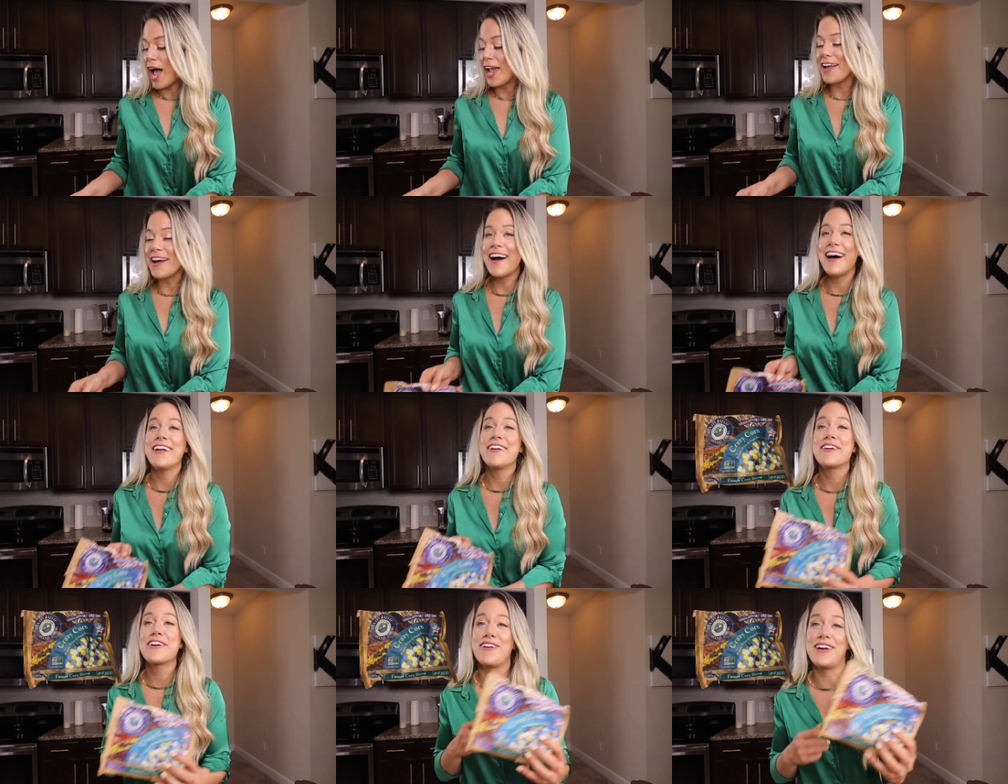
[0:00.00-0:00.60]
I
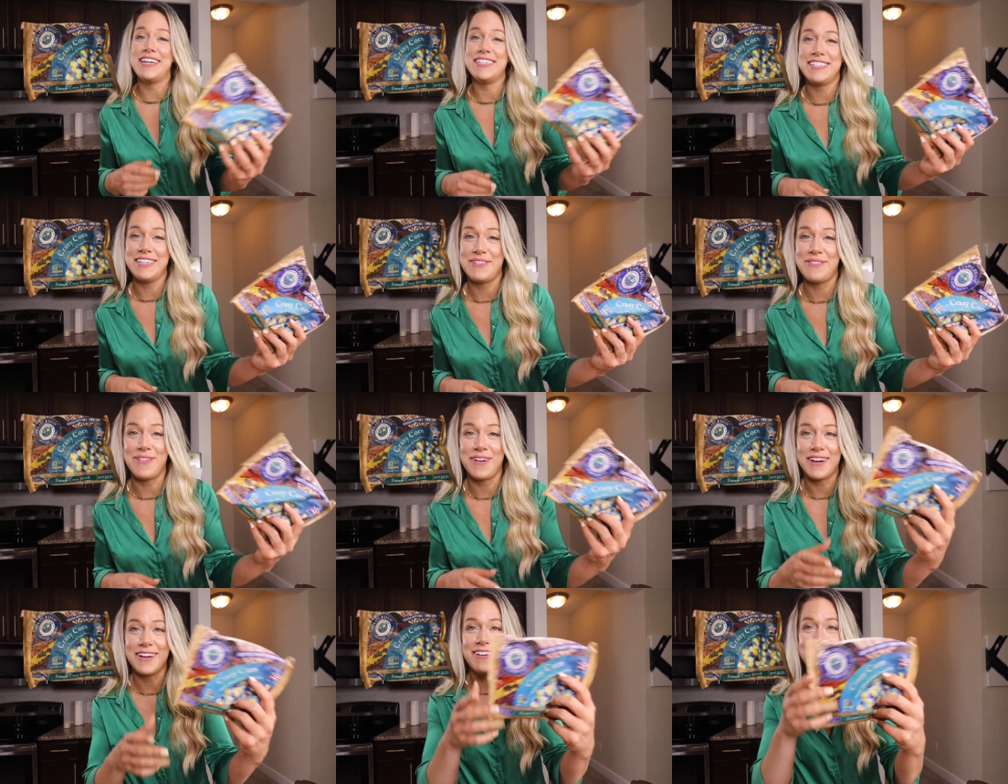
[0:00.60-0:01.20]
got crazy
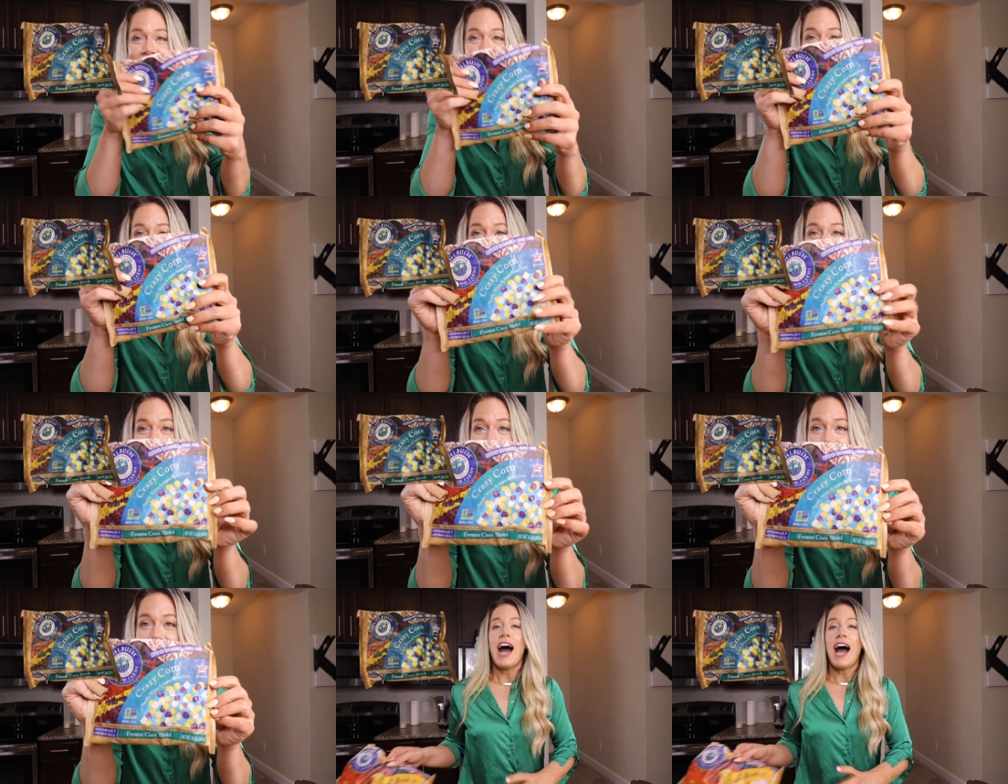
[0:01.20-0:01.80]
corn.
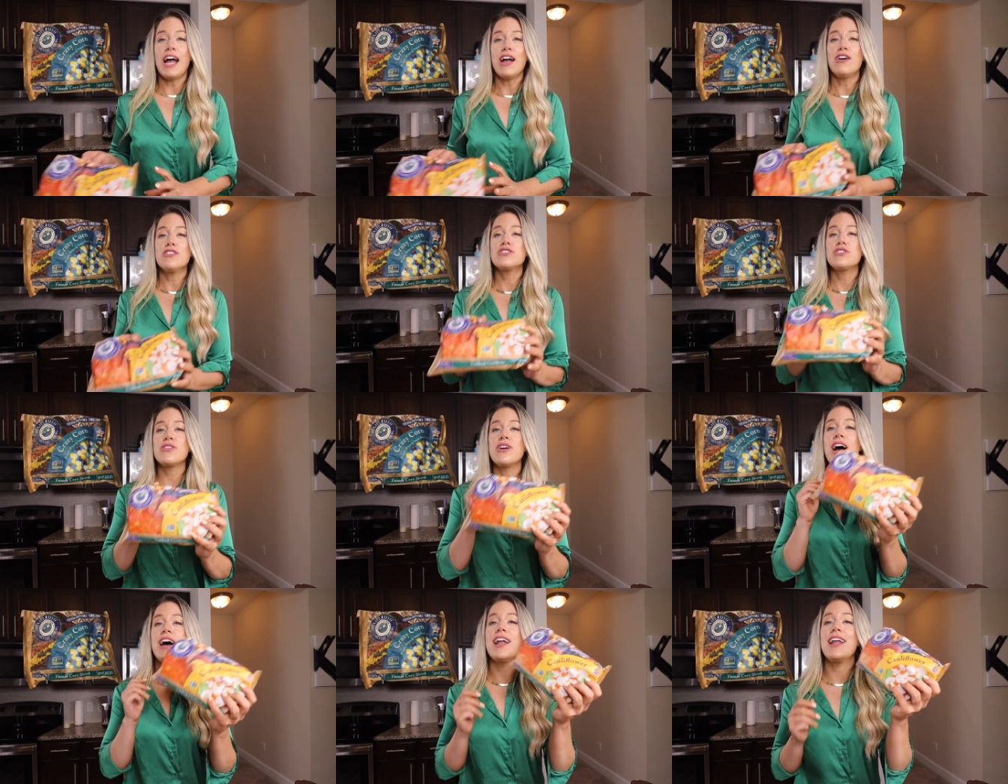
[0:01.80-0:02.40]
I
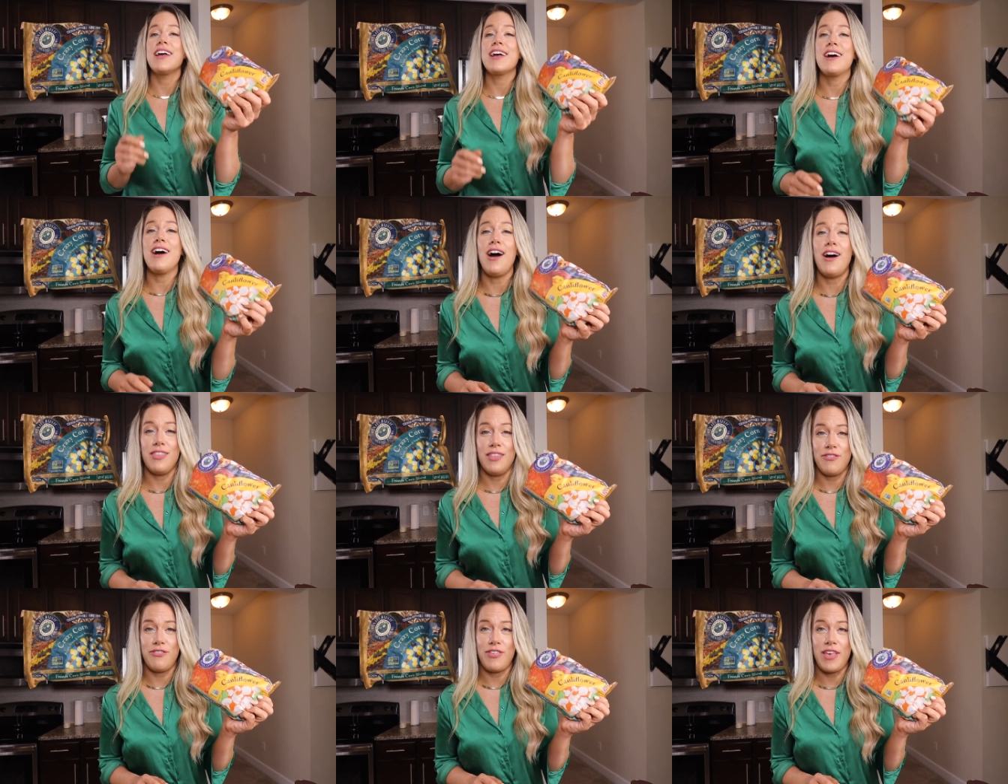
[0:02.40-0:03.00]
also got
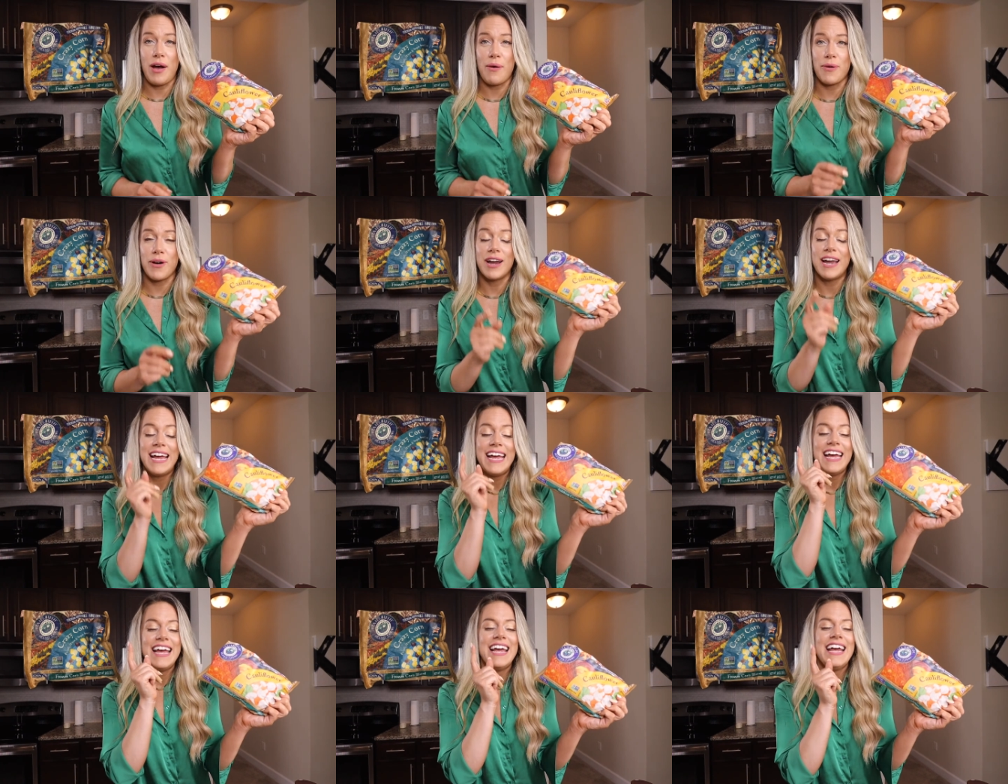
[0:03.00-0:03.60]
cauliflower.
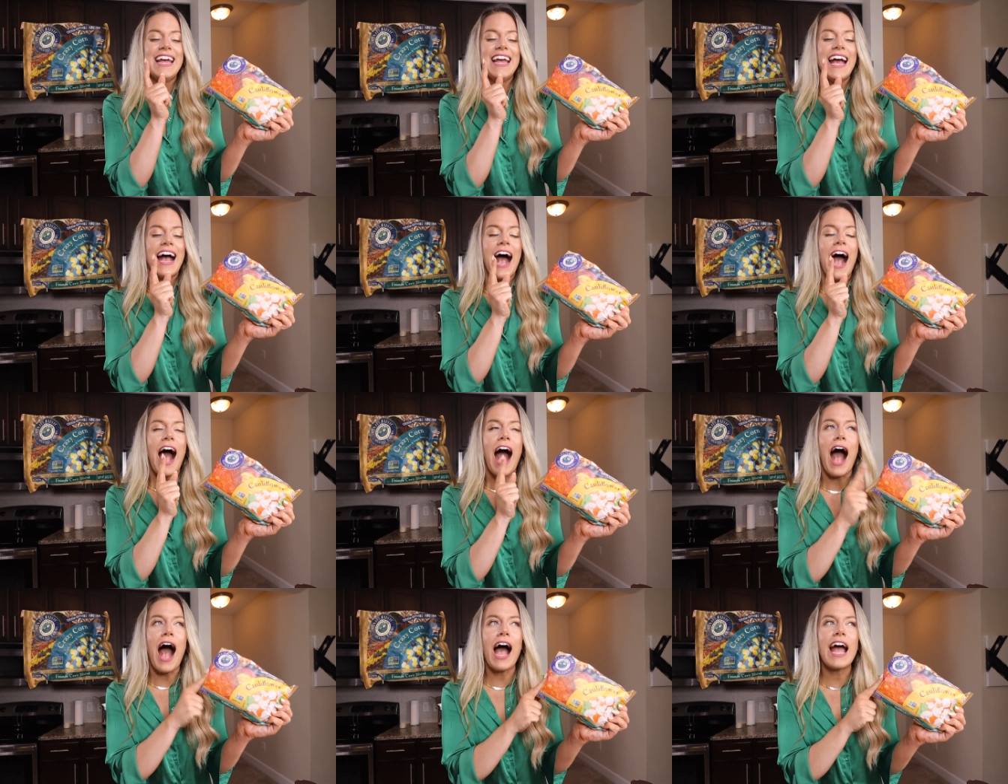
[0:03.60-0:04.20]

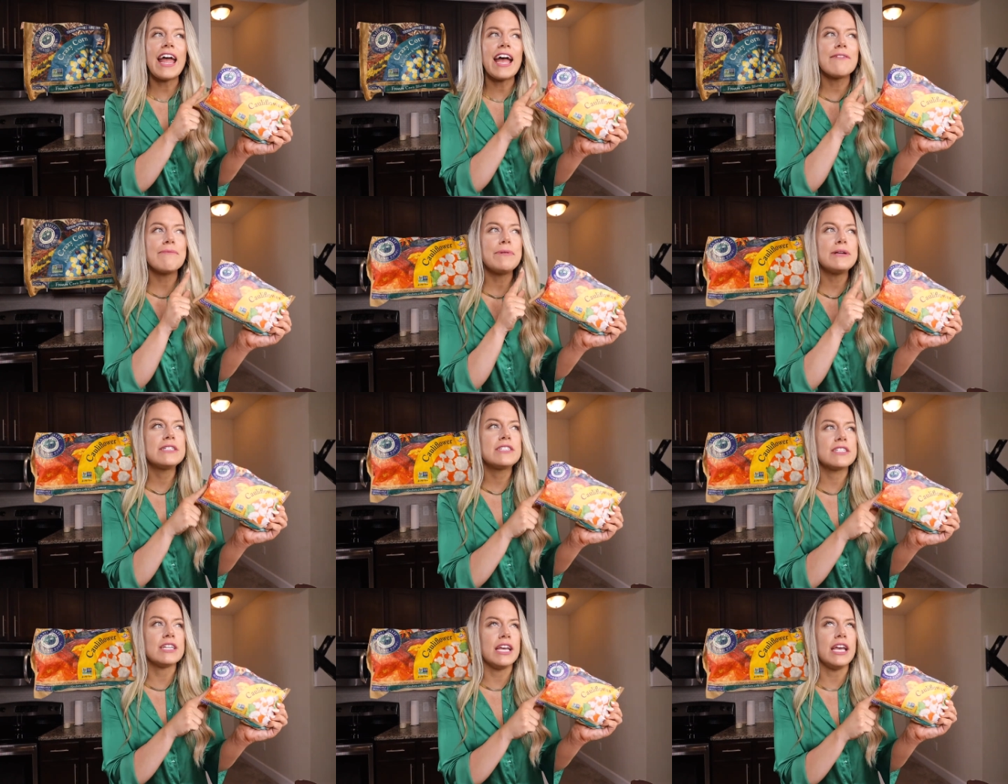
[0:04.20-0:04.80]
I have
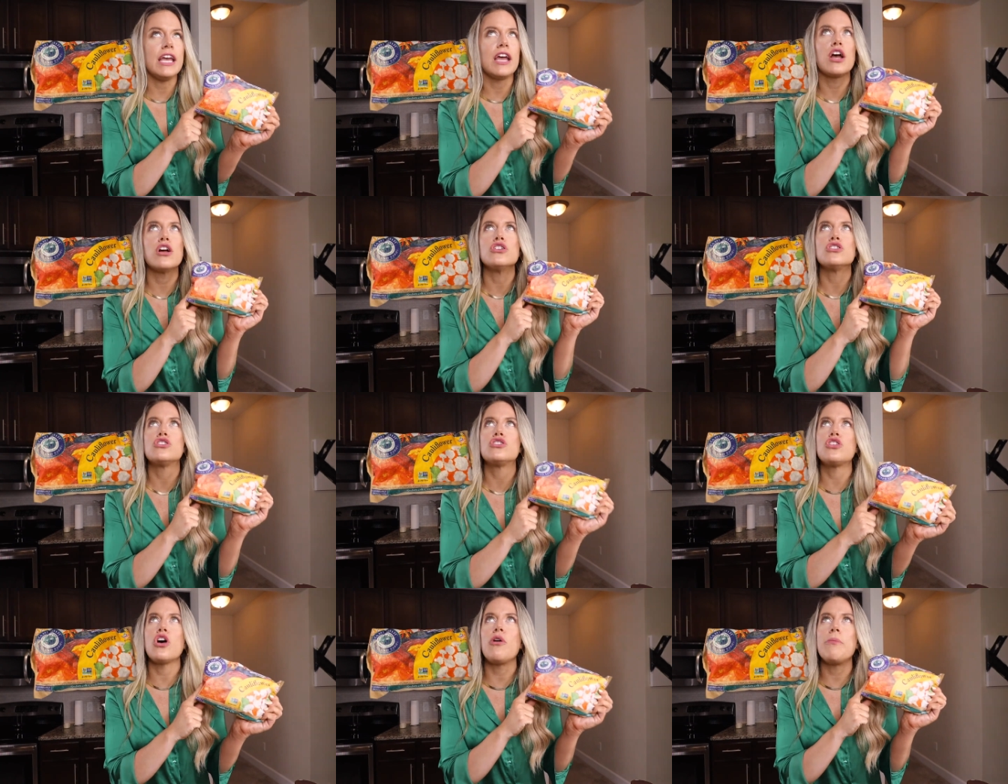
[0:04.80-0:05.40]
been seeing
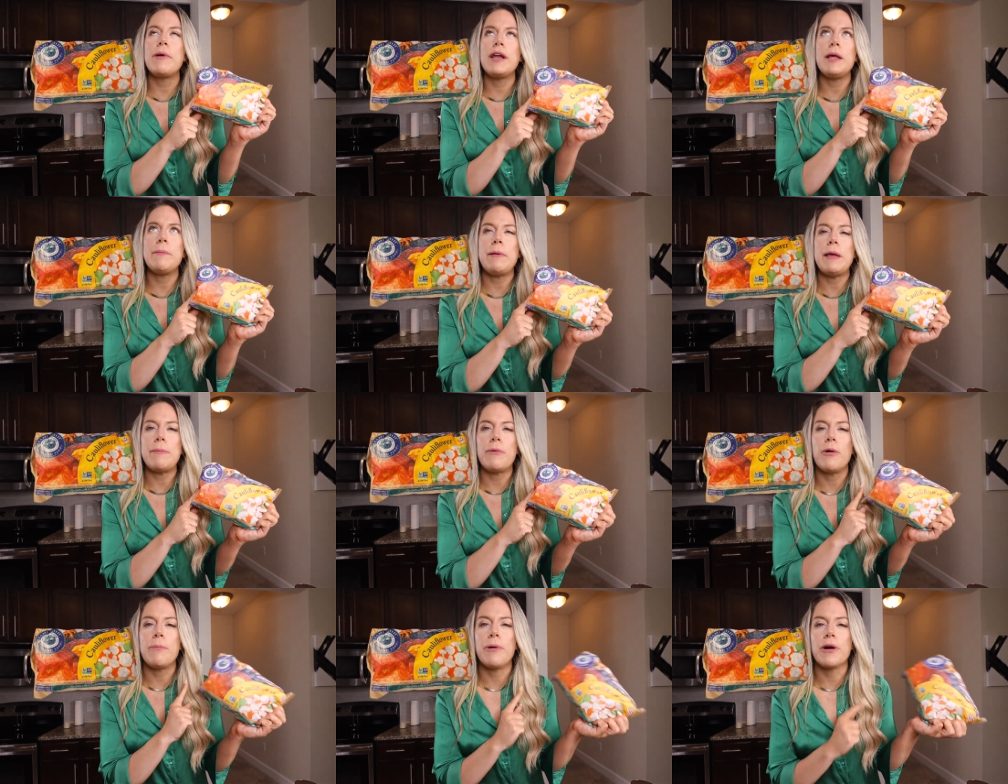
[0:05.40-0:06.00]
so many
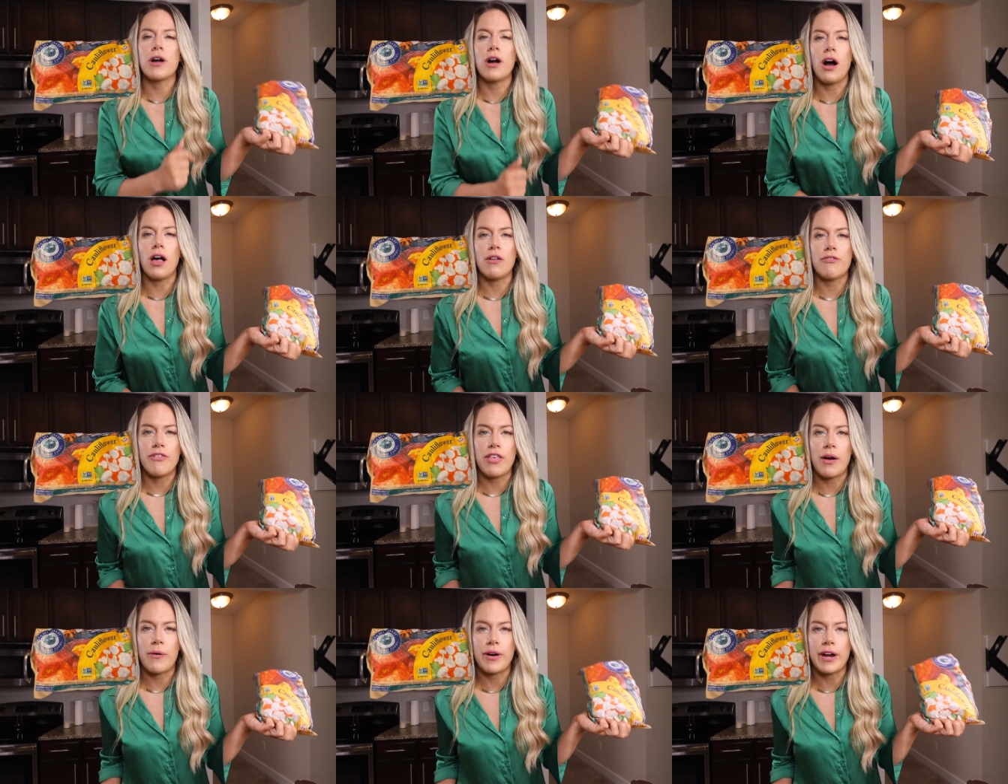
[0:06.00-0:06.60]
people put
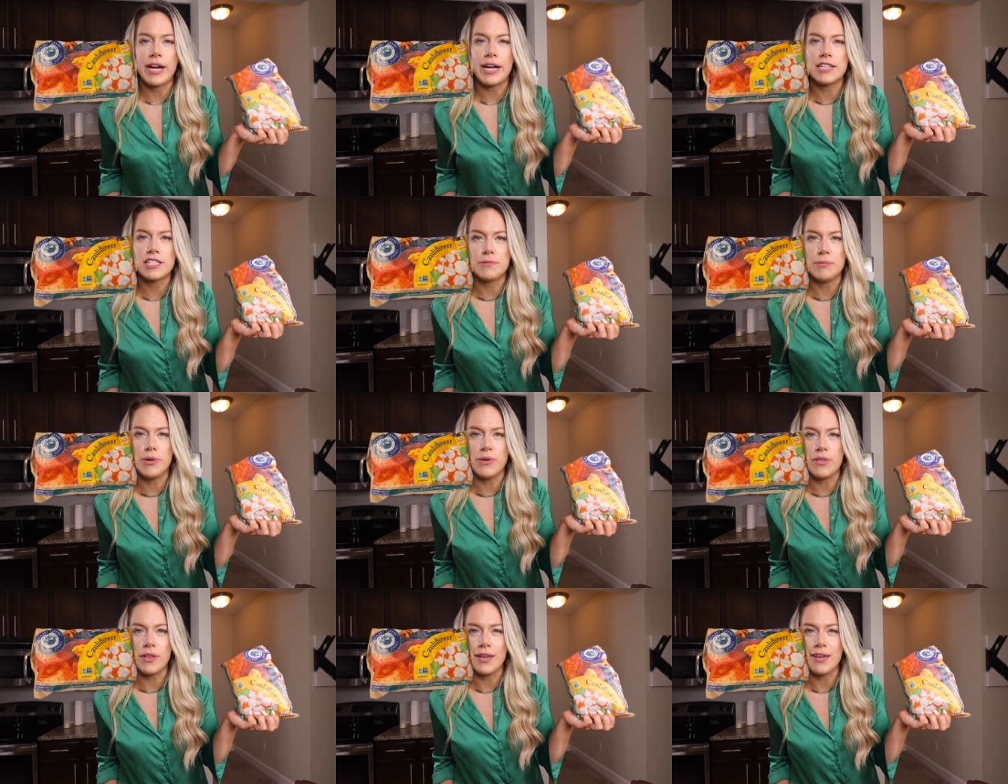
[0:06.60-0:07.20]
cauliflower in a
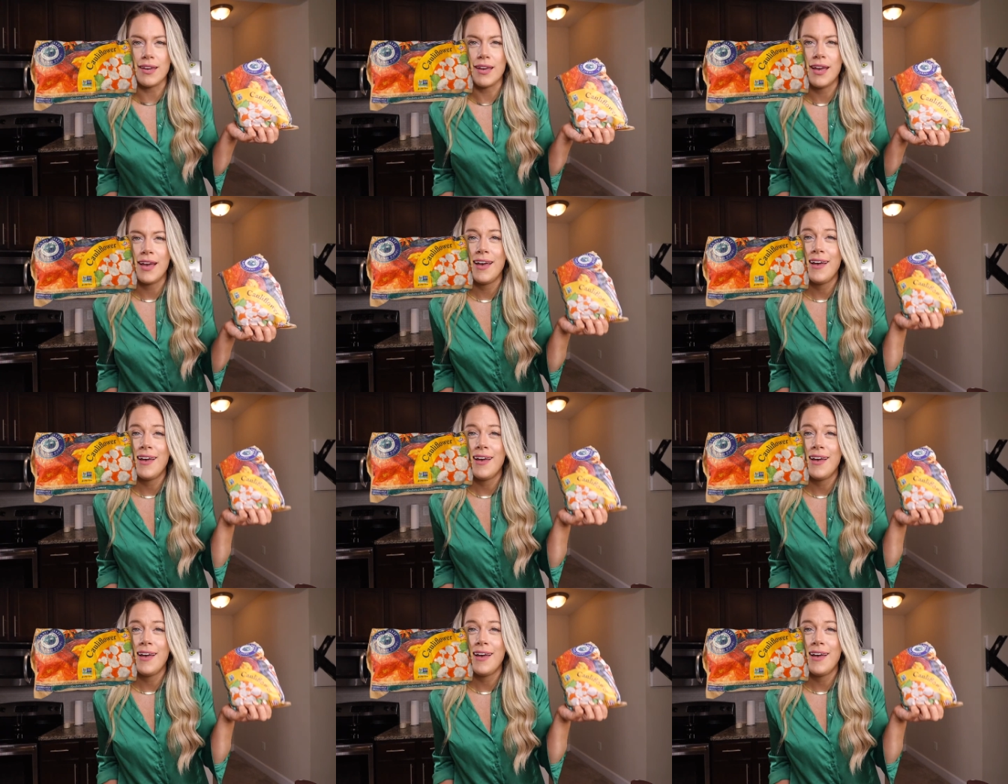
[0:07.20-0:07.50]
smoothie.